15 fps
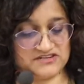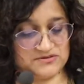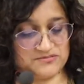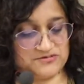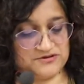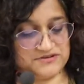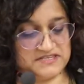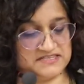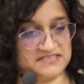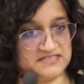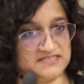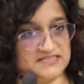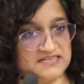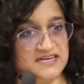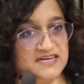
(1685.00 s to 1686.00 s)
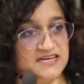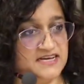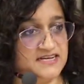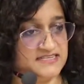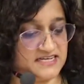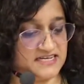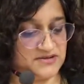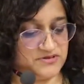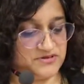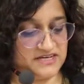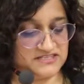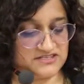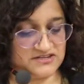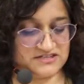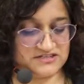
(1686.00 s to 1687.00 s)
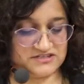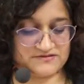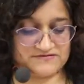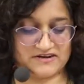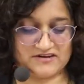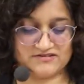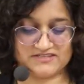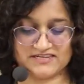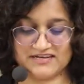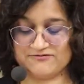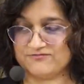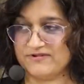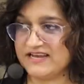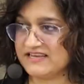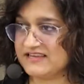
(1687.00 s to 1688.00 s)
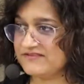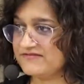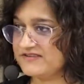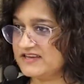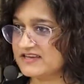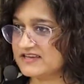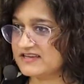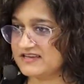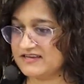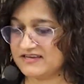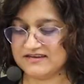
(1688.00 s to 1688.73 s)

processes taking place on a server outside Reykjavik,